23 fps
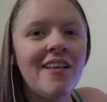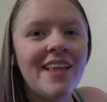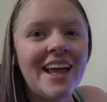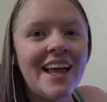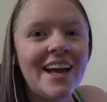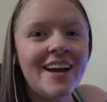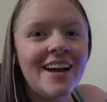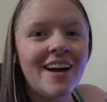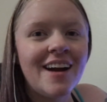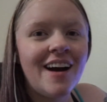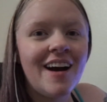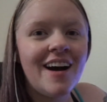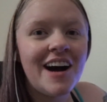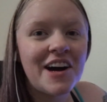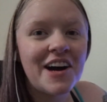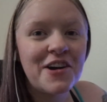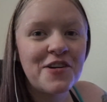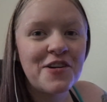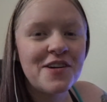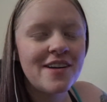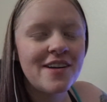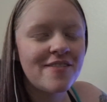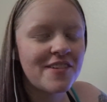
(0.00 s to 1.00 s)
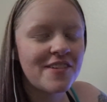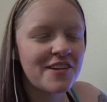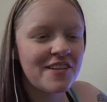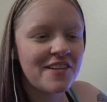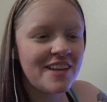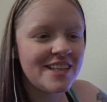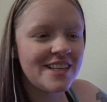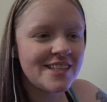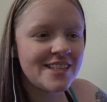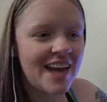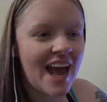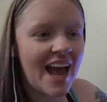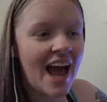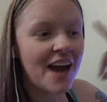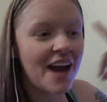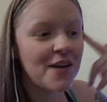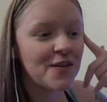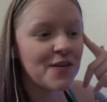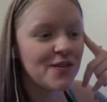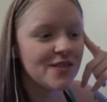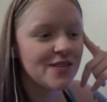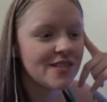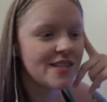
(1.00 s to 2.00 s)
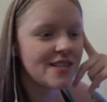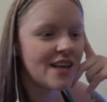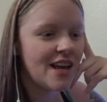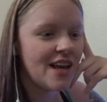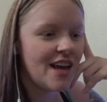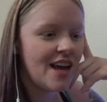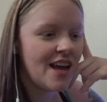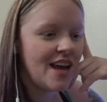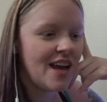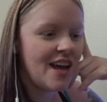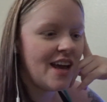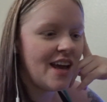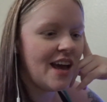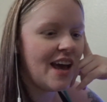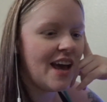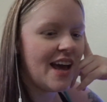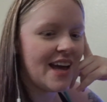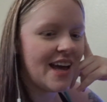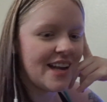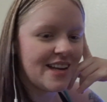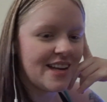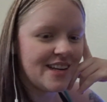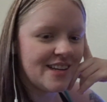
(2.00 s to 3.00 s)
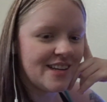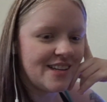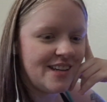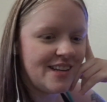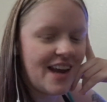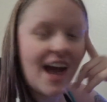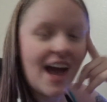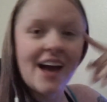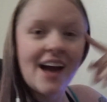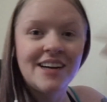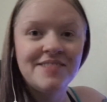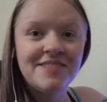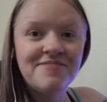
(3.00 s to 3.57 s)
like a hundred different of these candles, and yeah,